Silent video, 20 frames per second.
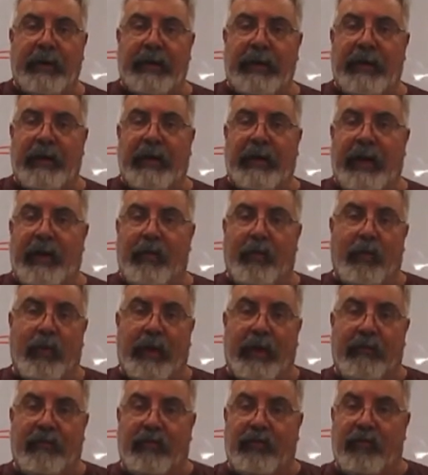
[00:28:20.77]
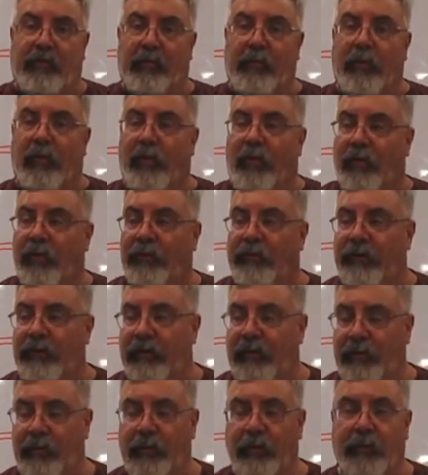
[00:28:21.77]
and then we'll have 2 molds.
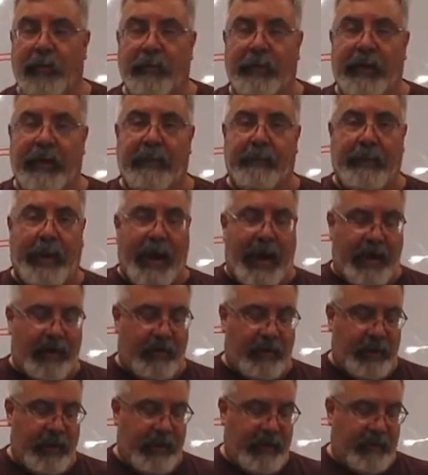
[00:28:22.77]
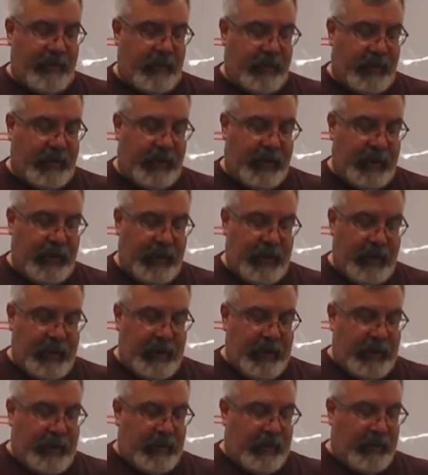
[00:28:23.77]
We'll make a pattern out of it. Okay.
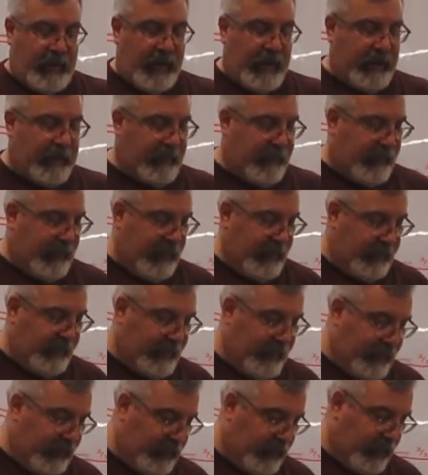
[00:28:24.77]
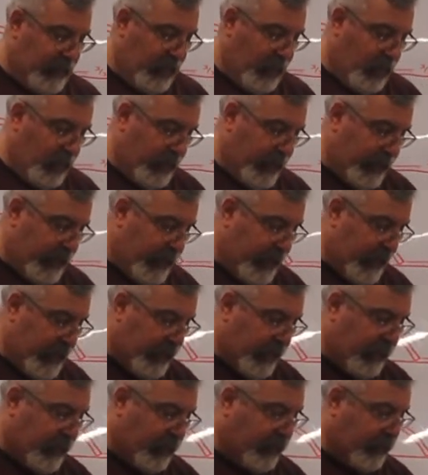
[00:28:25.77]
So that's these things going.
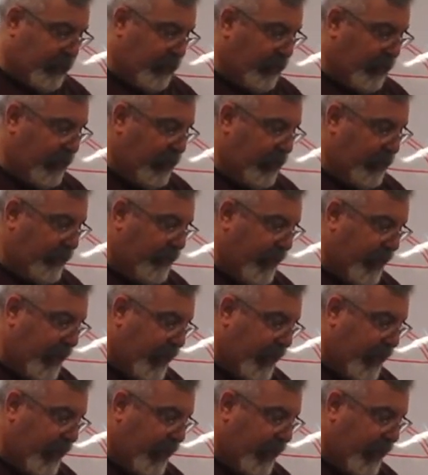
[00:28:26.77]
I'll show you.